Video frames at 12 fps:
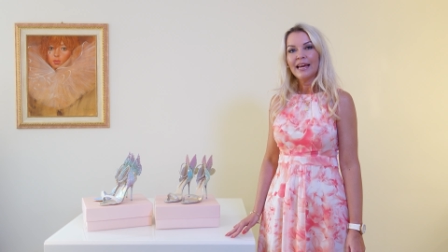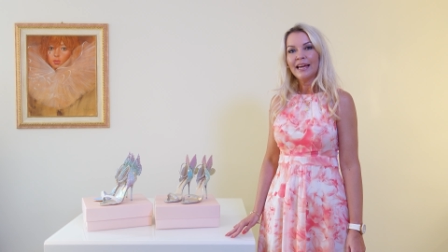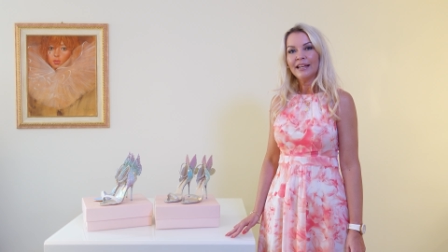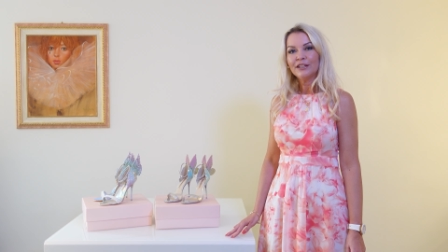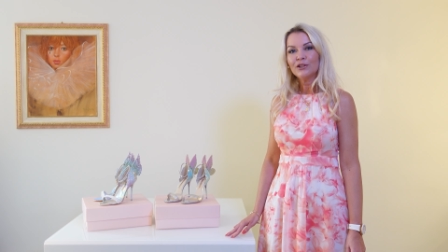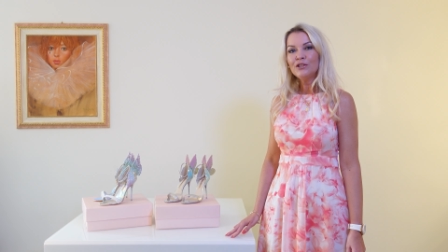
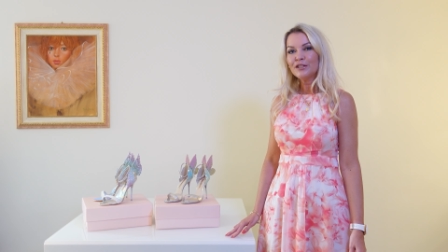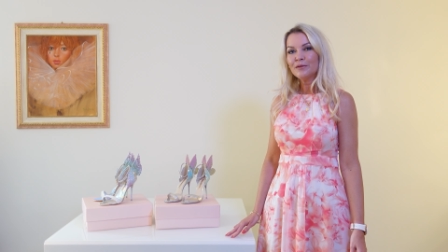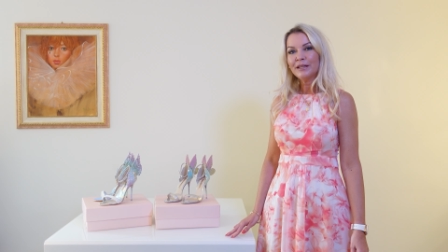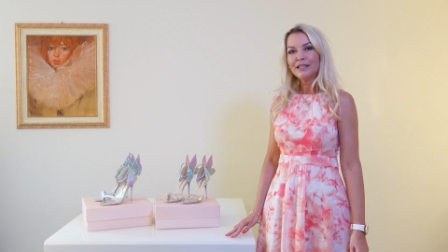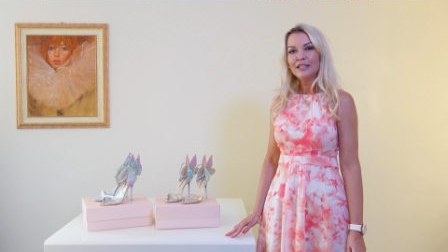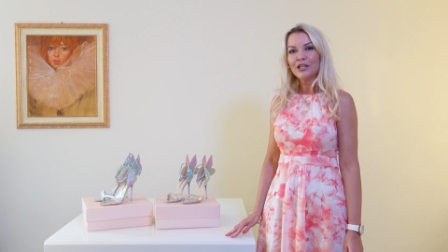and
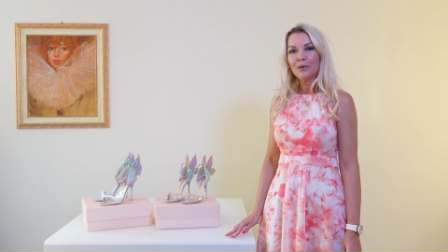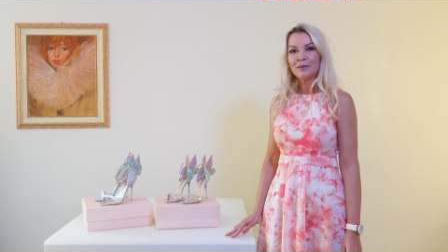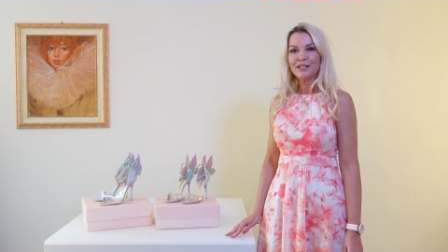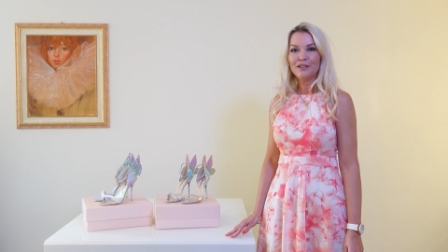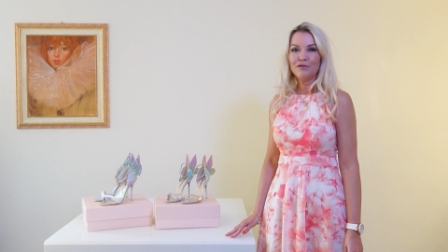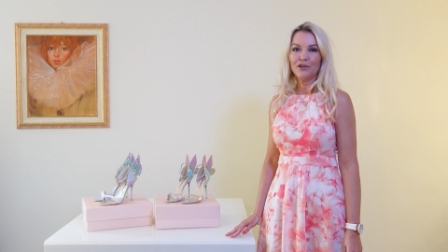ultimately
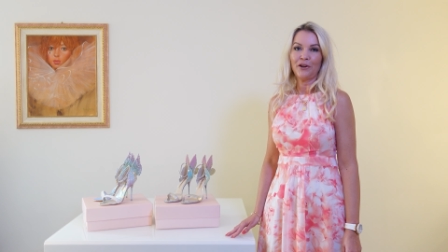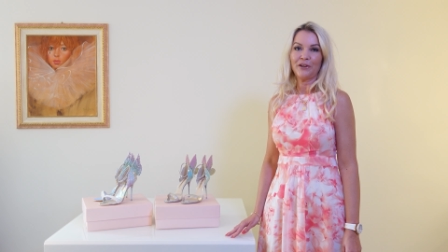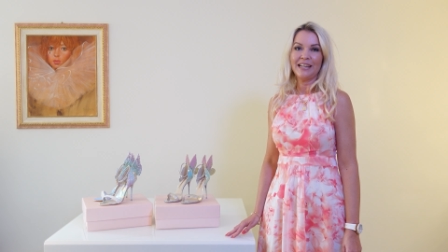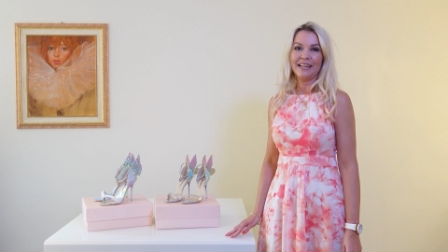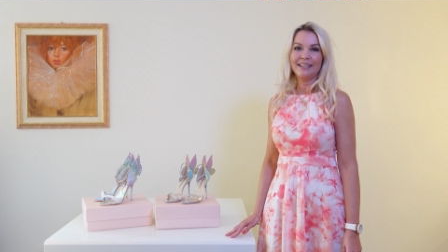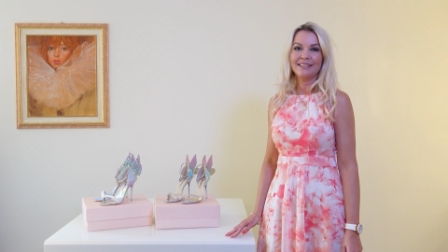opted for
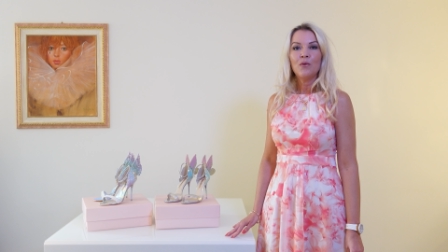online.